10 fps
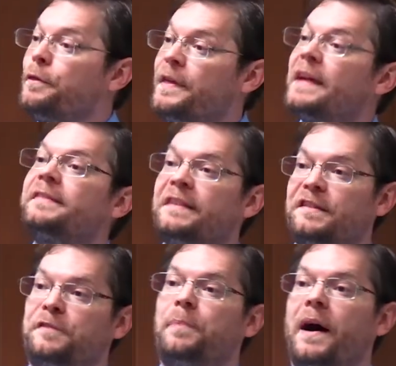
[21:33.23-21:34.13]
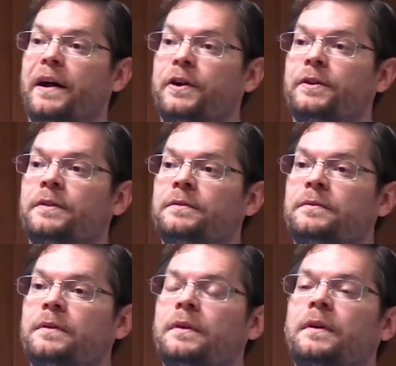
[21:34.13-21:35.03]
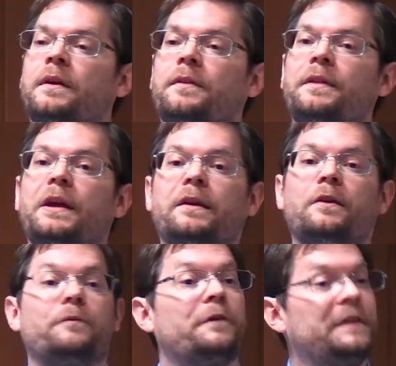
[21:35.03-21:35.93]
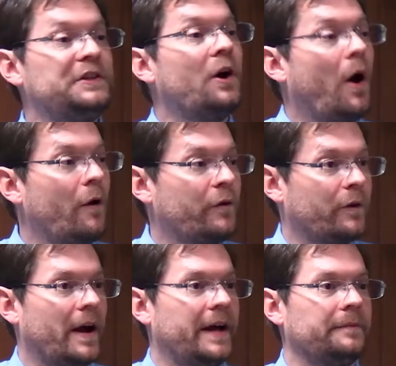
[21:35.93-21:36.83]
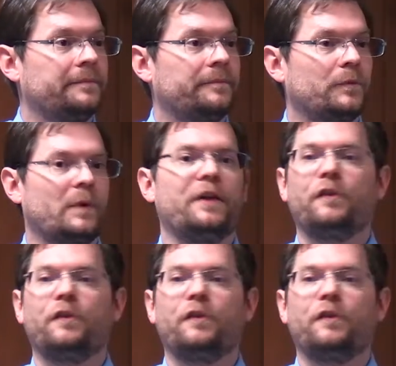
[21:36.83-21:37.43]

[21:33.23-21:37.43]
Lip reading: This inspired the veto override, right?